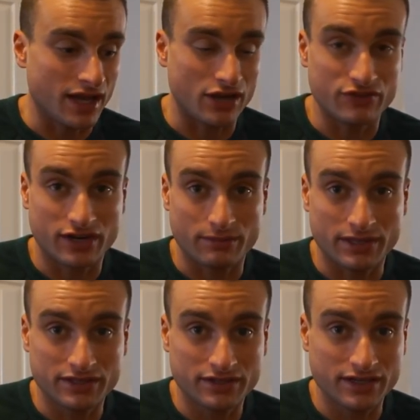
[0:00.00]
I
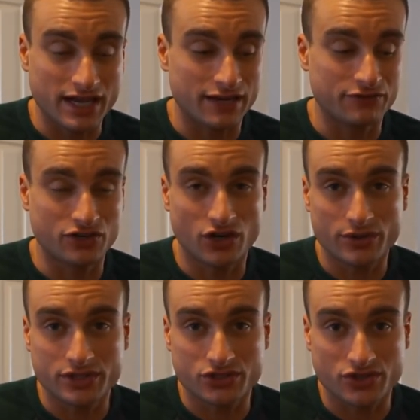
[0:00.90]
recommend it. And if you're
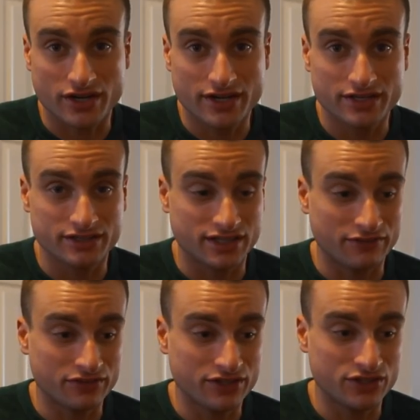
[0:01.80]
going to try it,
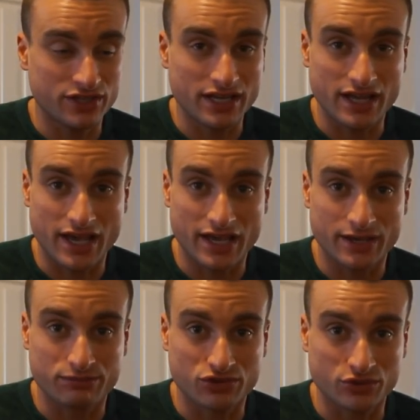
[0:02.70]
definitely get
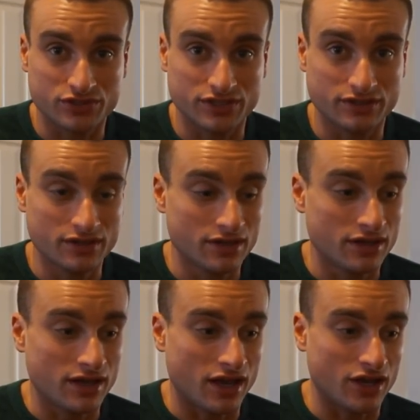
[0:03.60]
egg protein
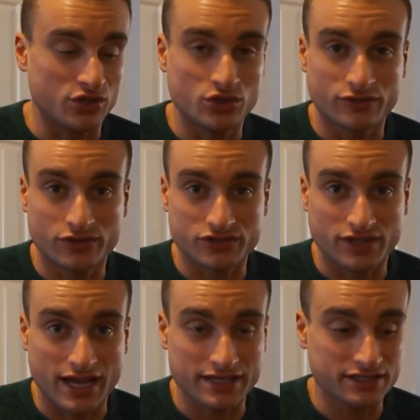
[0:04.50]
uh,
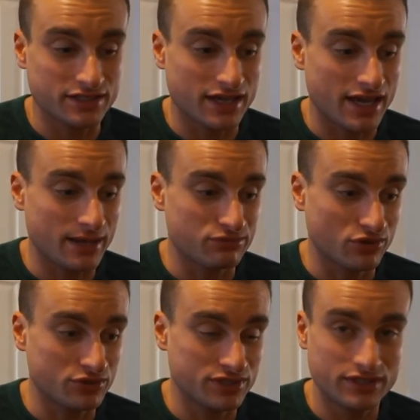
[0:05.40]
Universal has it, egg
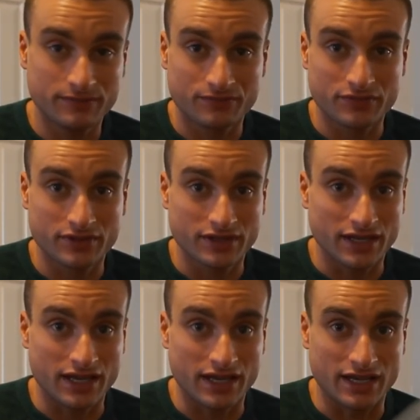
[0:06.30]
protein.
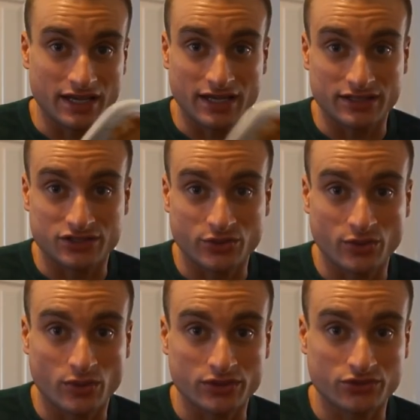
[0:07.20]
It's
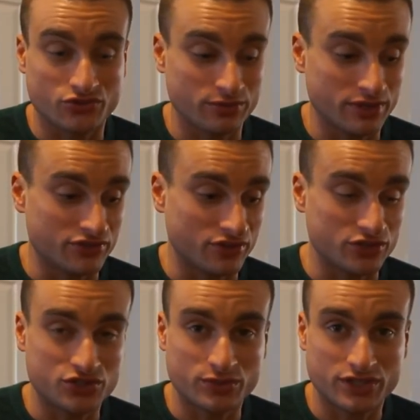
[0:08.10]
doing wonders for me. So I
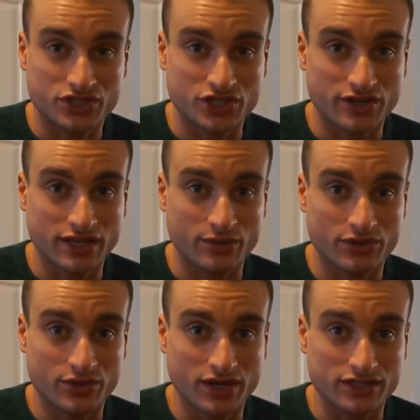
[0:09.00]
just wanted to share that
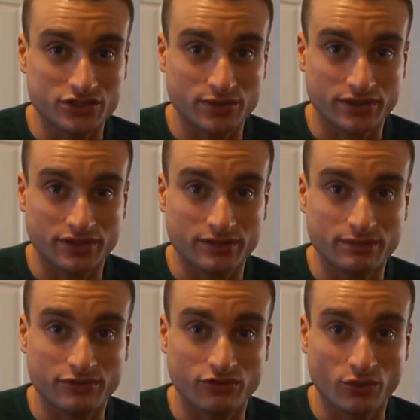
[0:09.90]
with you guys quickly
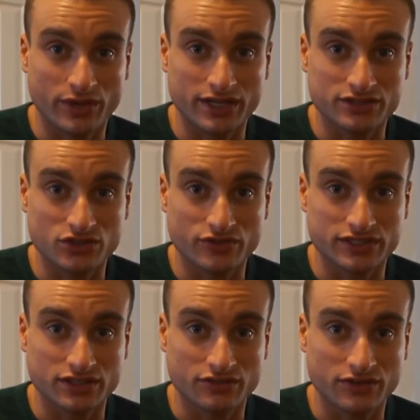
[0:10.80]
before we get to the rest of the